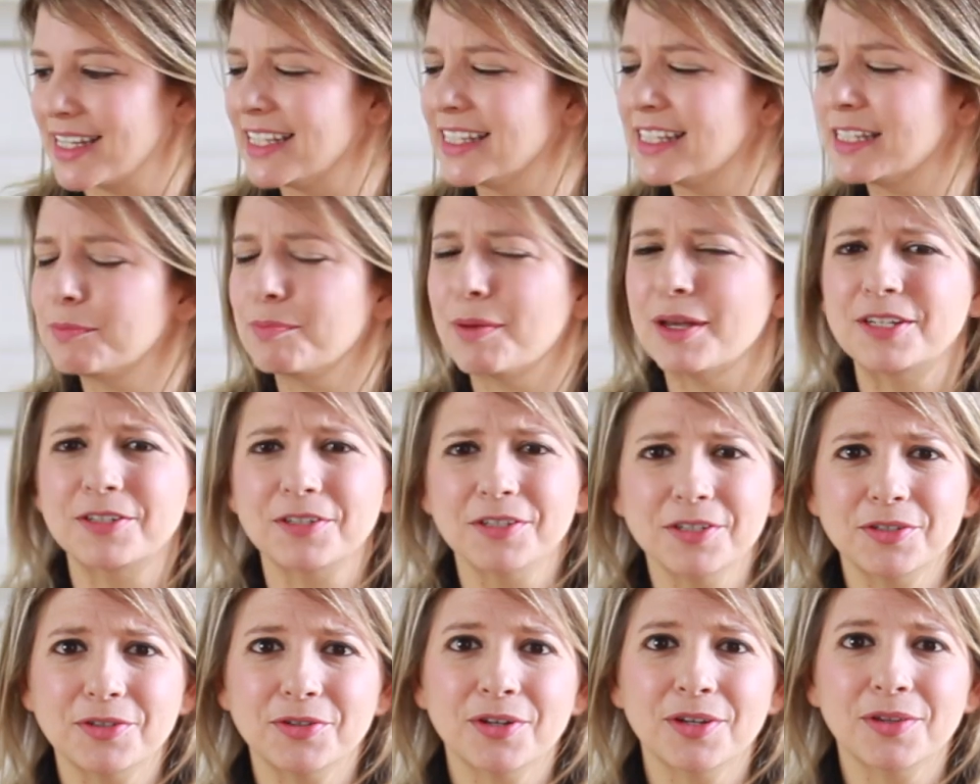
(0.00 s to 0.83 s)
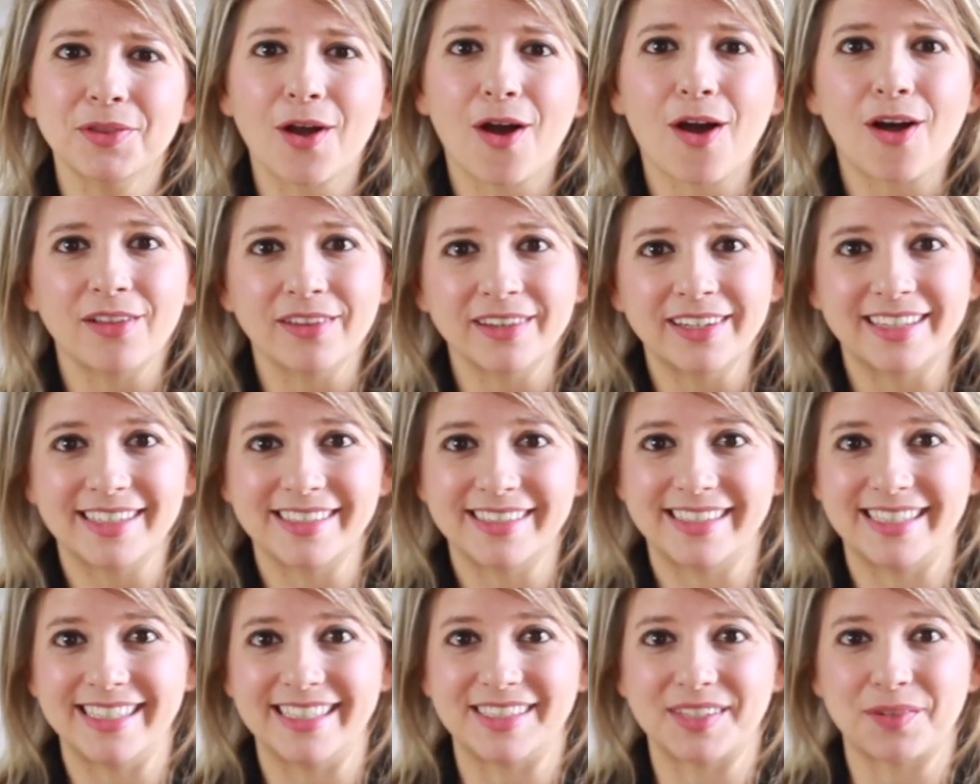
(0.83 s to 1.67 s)
especially during the holiday
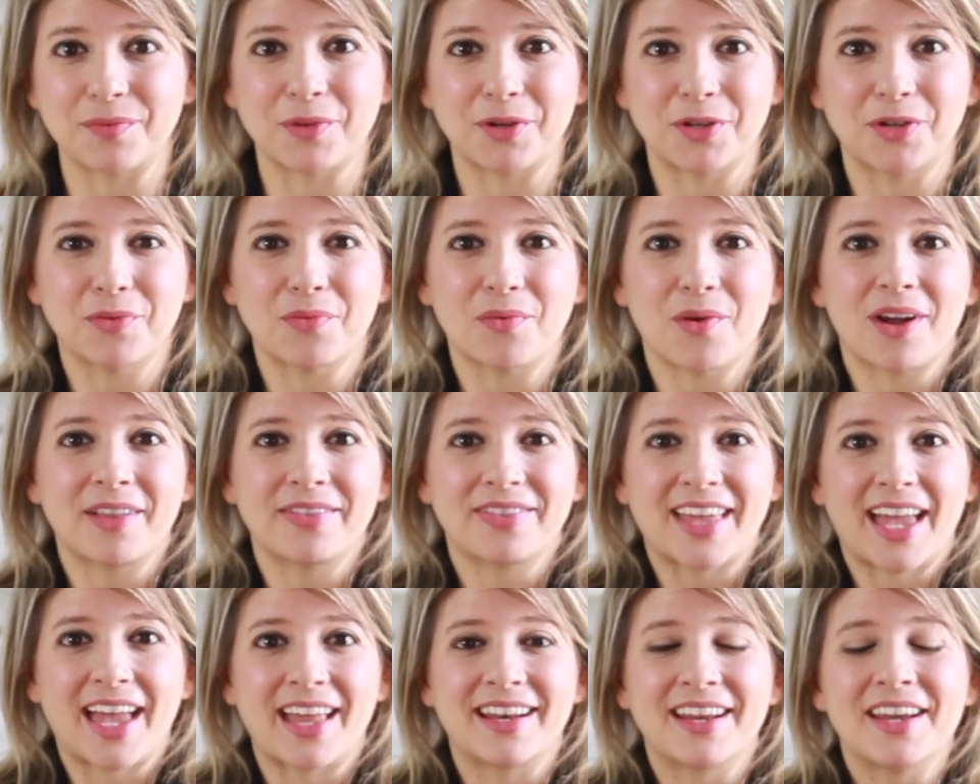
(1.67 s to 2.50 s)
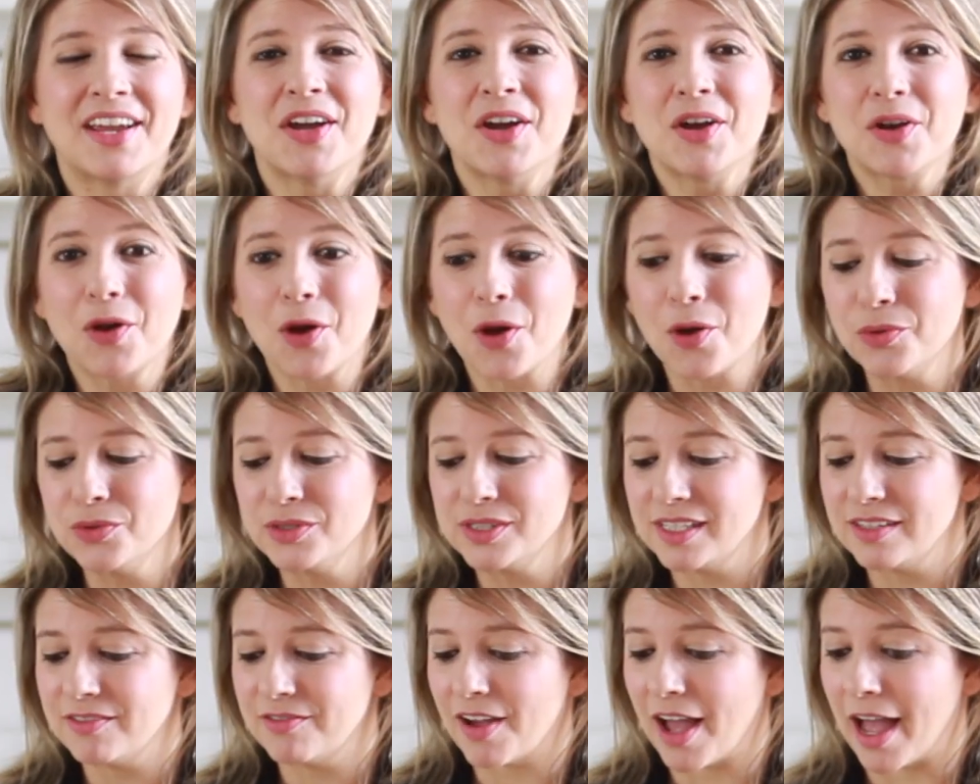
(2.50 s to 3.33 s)
season where you want that
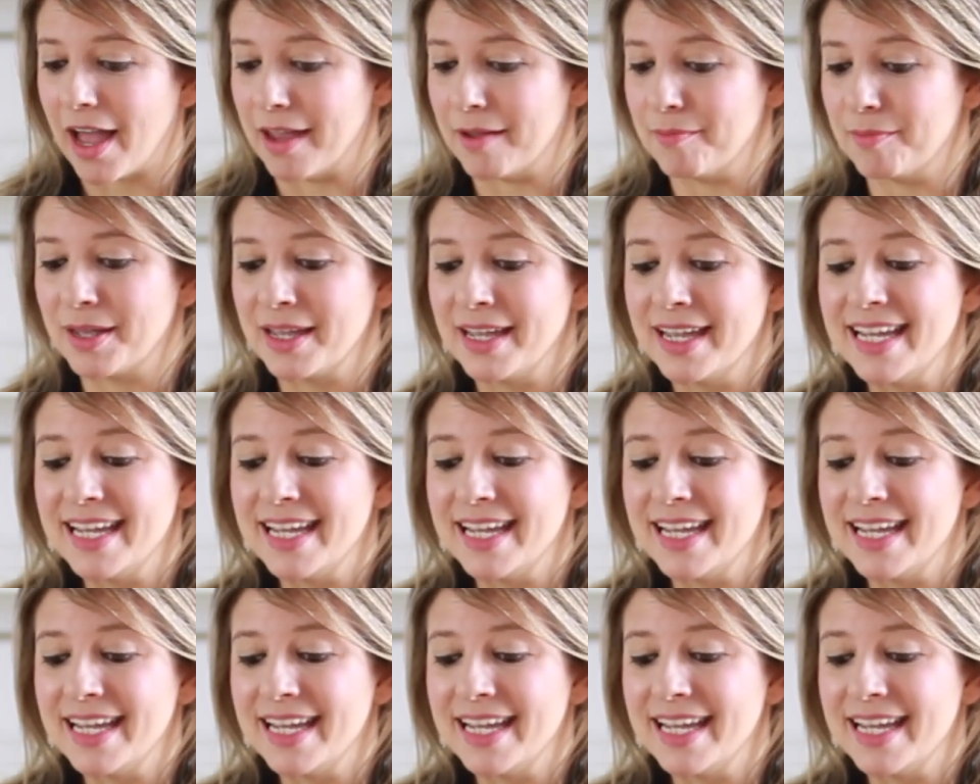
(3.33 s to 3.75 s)
cozy vibe,